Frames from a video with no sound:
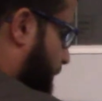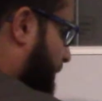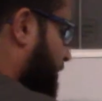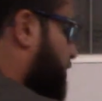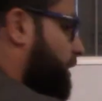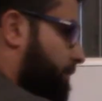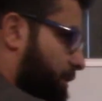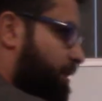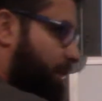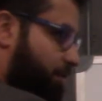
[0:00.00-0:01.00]
repetition of
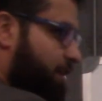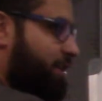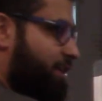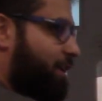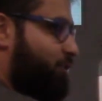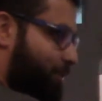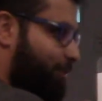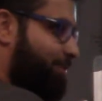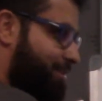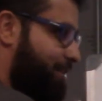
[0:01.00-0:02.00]
these things
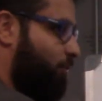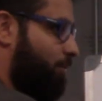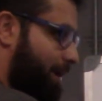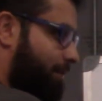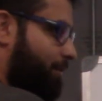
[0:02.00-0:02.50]
throughout this thing will make